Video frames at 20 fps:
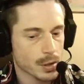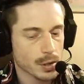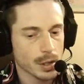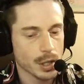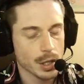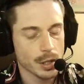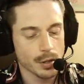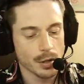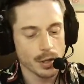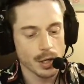
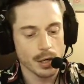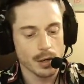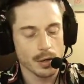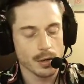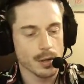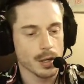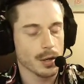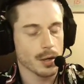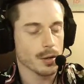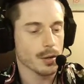I don't know how
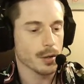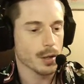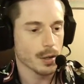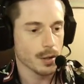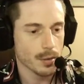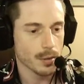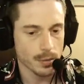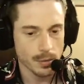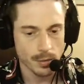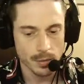I
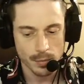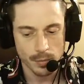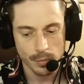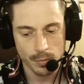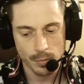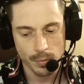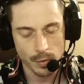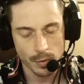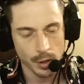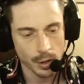would,
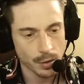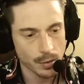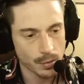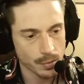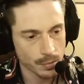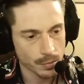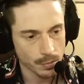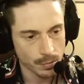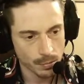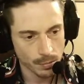
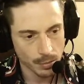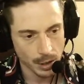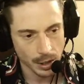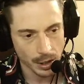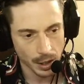make